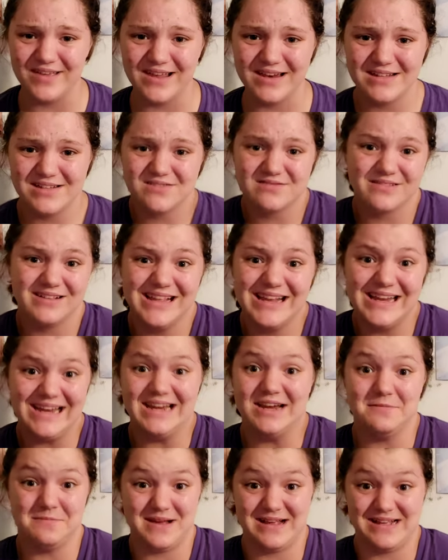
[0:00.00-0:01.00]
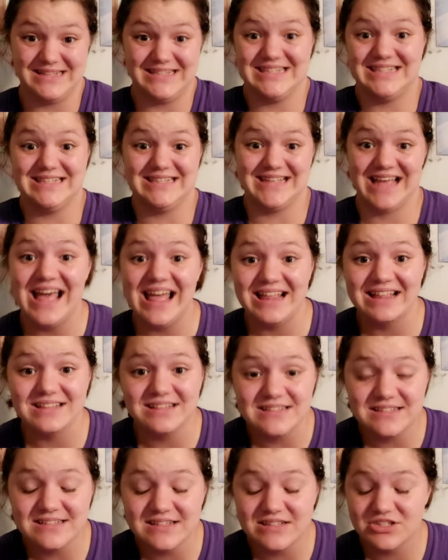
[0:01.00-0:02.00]
It doesn't really need to make
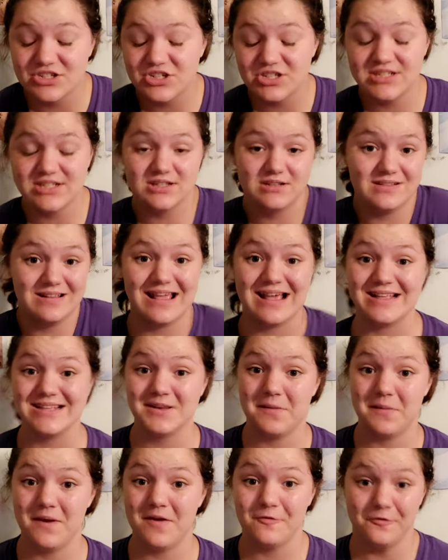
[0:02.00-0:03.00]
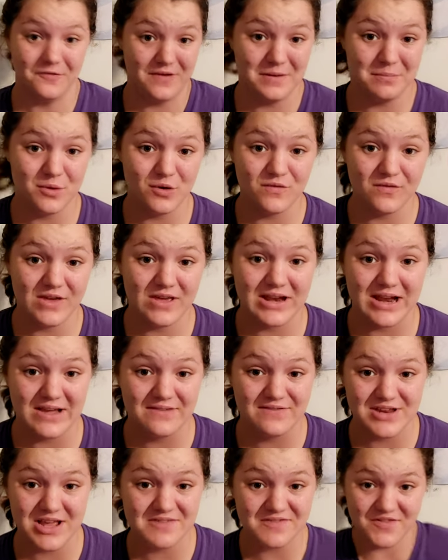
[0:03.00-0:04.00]
sense. It's just it has to be a fun movie and I
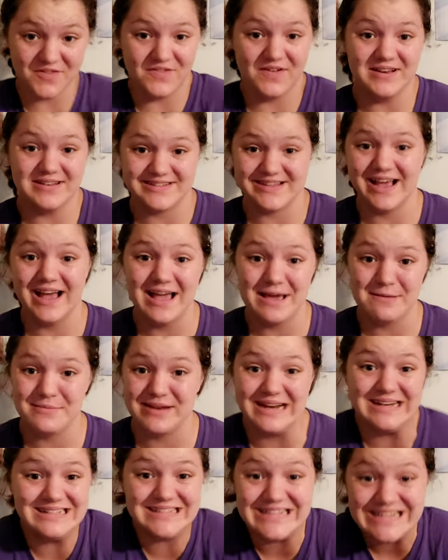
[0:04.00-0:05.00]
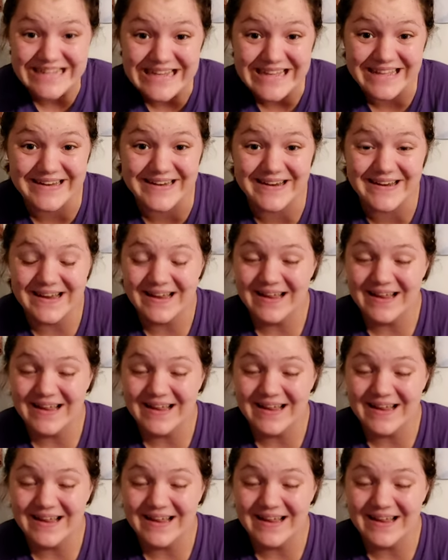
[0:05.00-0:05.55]
have to have a fun time and I did.